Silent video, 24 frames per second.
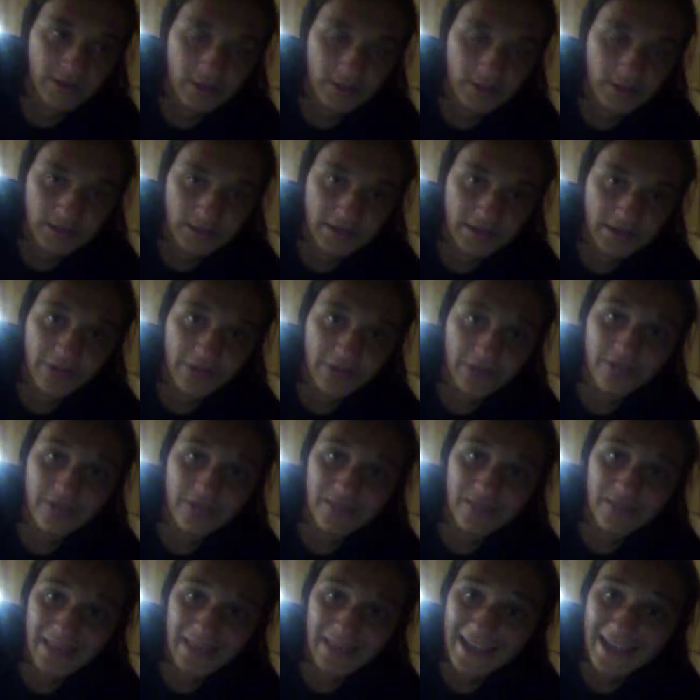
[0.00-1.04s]
Now
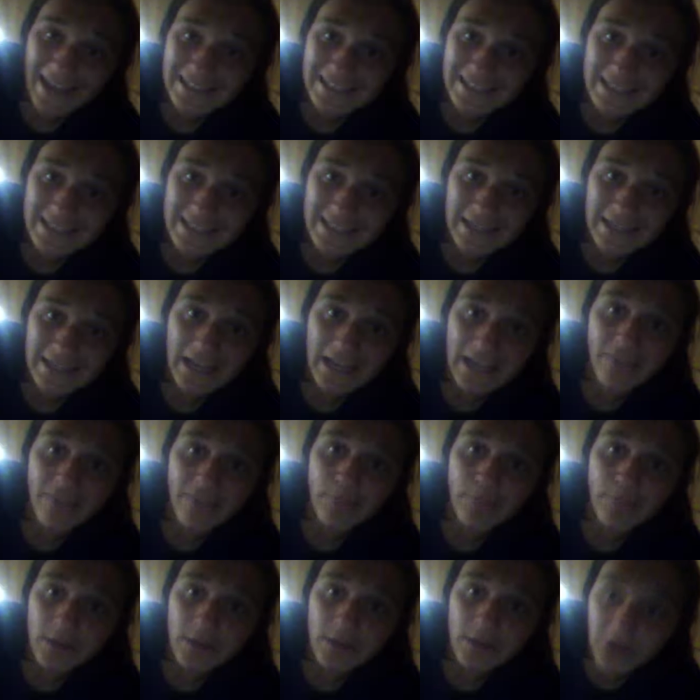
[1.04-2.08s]

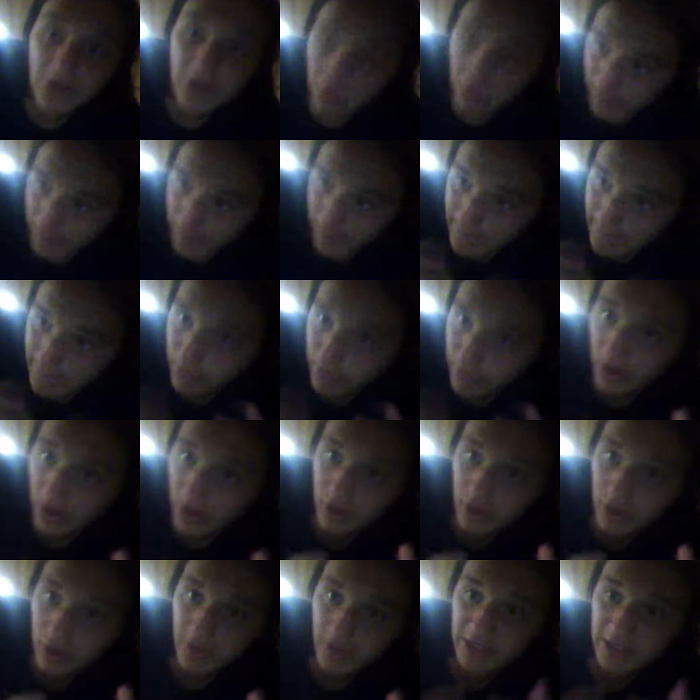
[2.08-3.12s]
if new people are
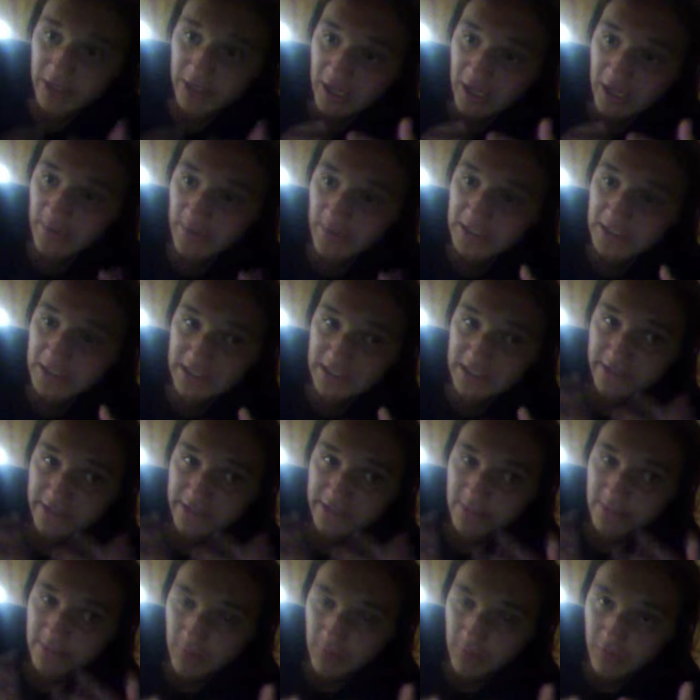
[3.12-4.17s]
going to come and see
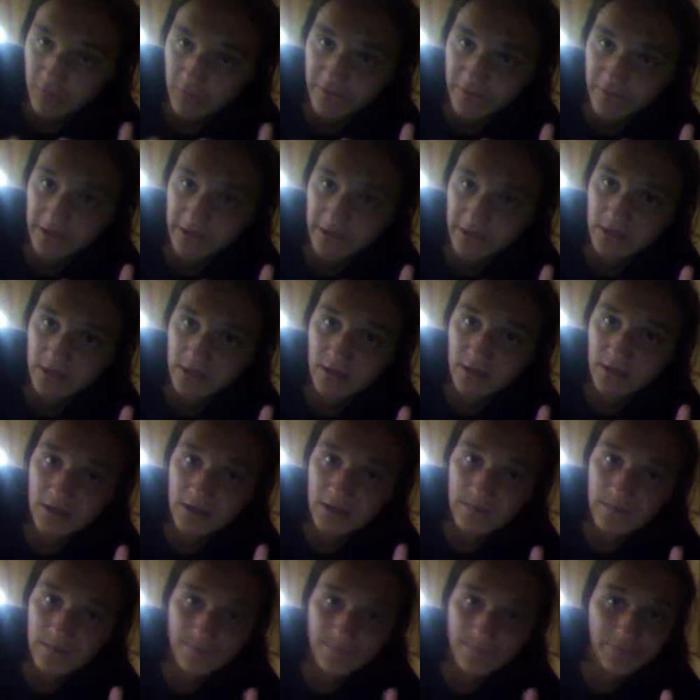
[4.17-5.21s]
this movie,
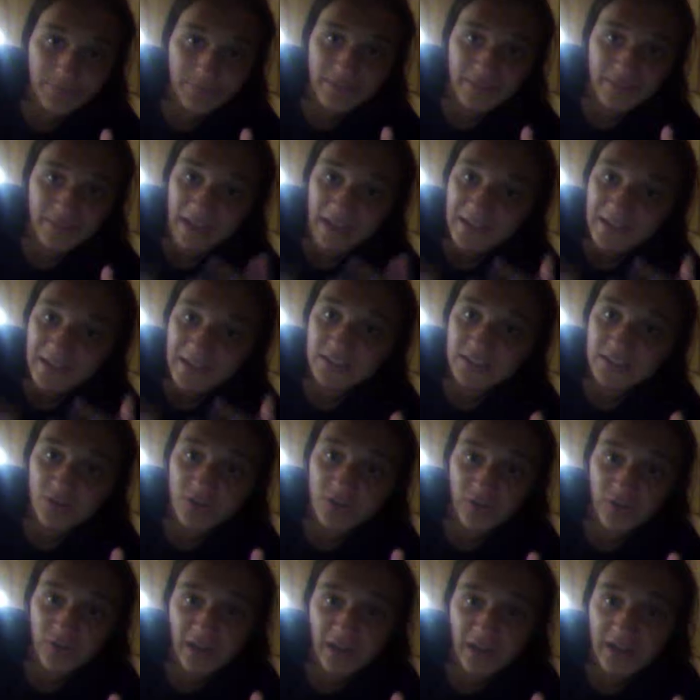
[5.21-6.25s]
that
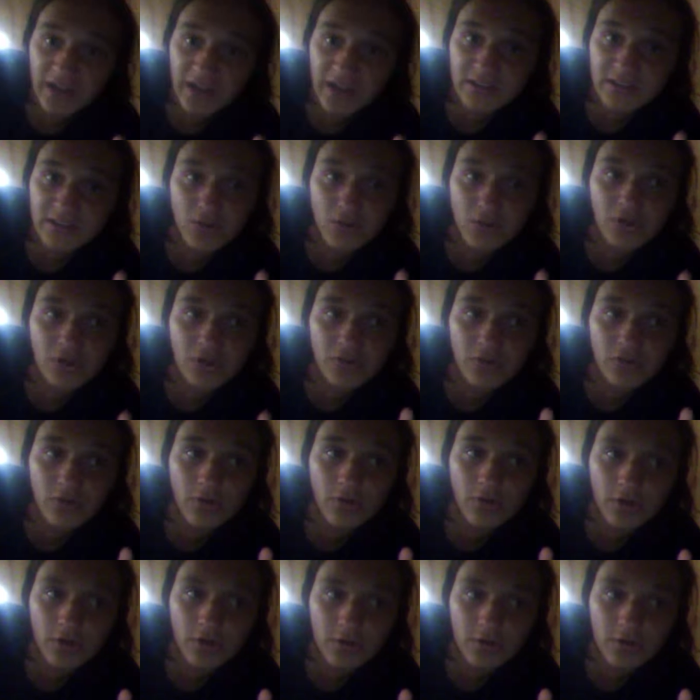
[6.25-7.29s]
is going to
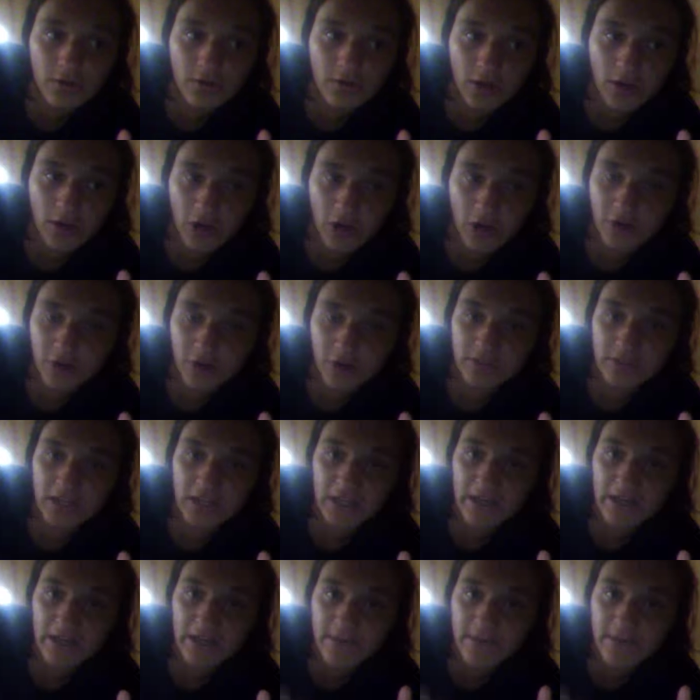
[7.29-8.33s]
hurt
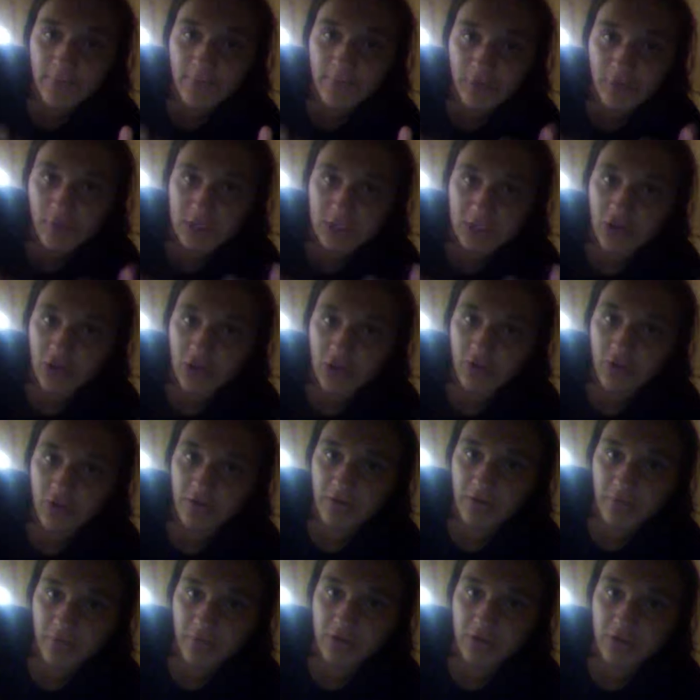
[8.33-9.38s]

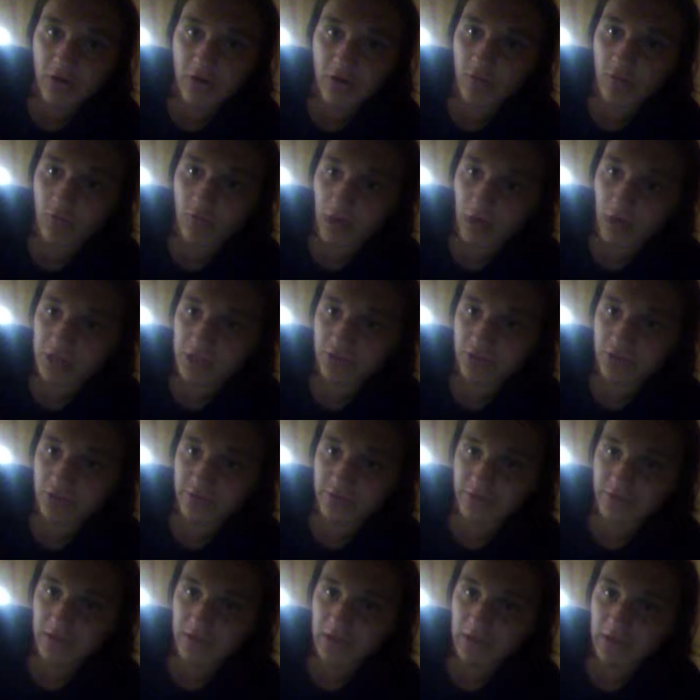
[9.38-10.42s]
return
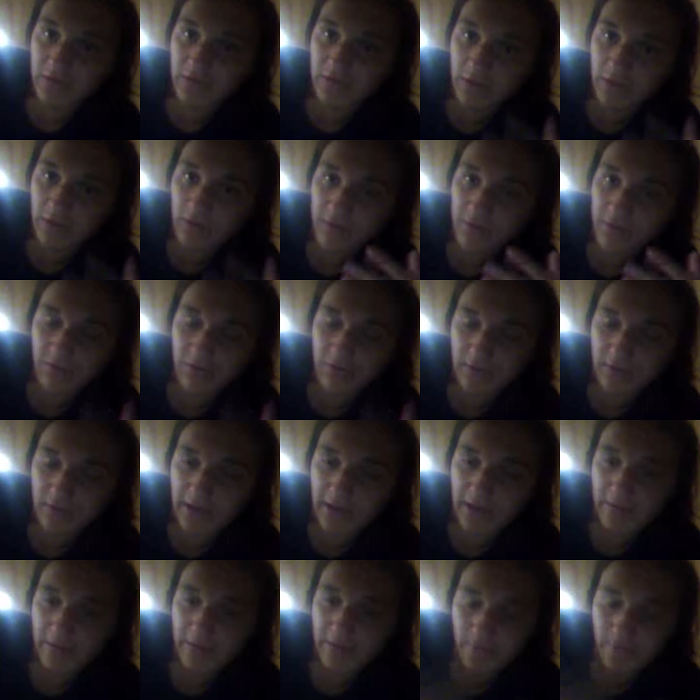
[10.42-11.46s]
watchers, whatever
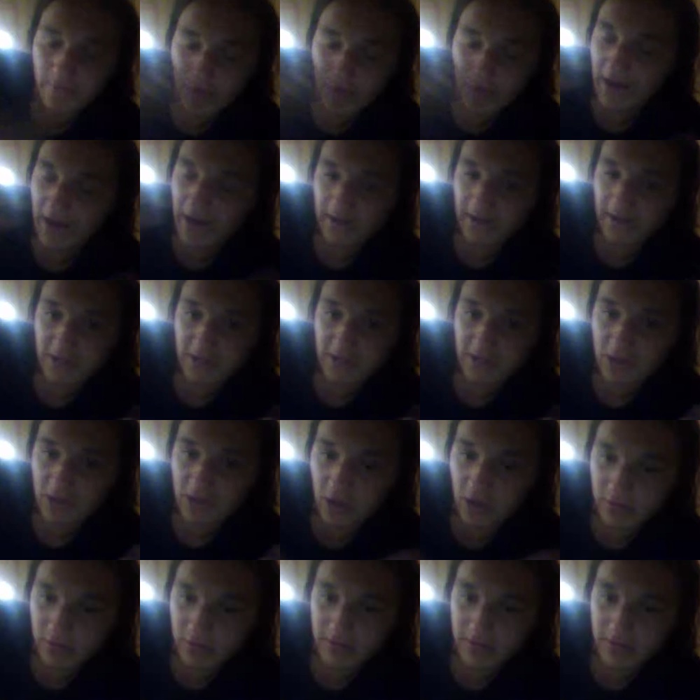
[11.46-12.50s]
that rate is called.